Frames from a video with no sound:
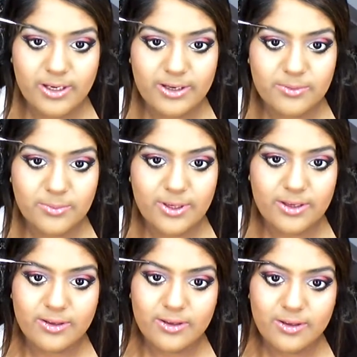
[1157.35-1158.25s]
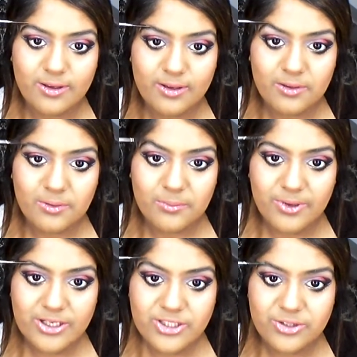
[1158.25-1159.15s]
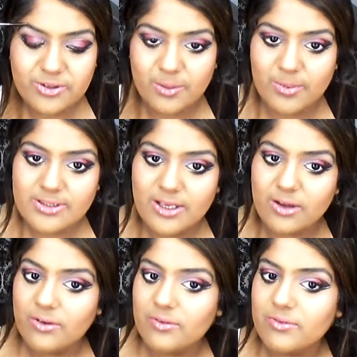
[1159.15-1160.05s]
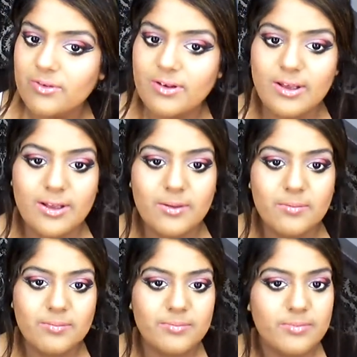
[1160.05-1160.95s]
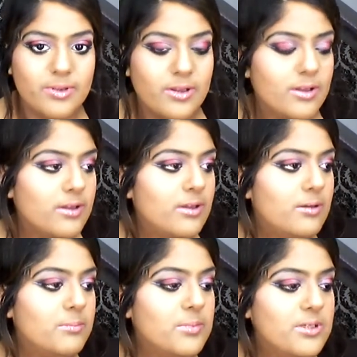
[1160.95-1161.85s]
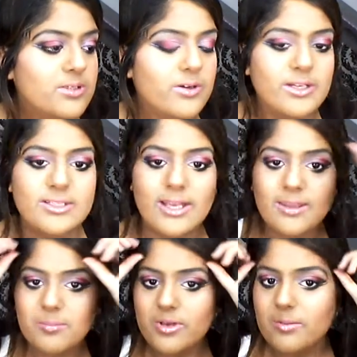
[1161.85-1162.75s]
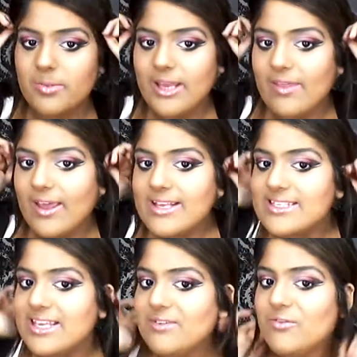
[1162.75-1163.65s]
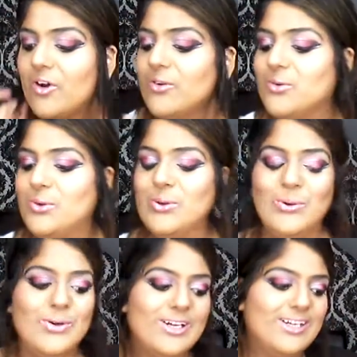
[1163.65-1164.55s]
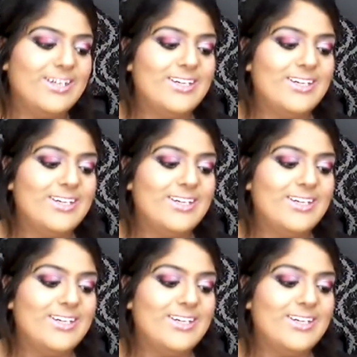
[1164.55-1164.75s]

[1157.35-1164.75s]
next week I'll actually do them myself um, I'm dying to get them done but yeah that is the final look